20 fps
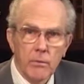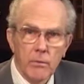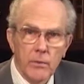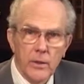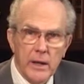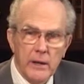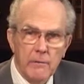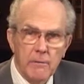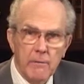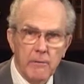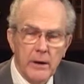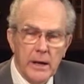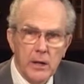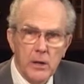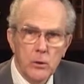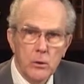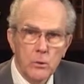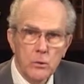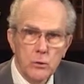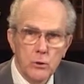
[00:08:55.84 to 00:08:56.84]
They
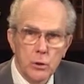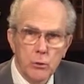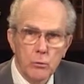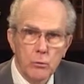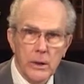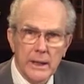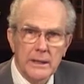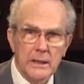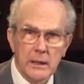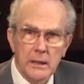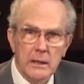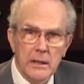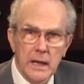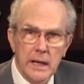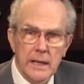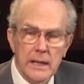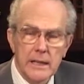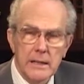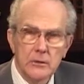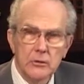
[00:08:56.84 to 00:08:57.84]
fail to
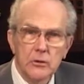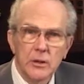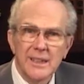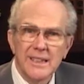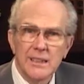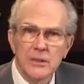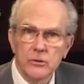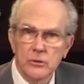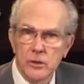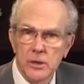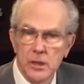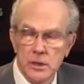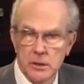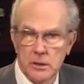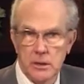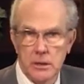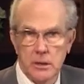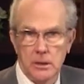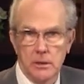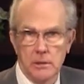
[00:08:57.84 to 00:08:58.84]
recognize his
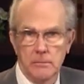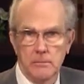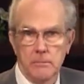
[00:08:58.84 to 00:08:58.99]
deity.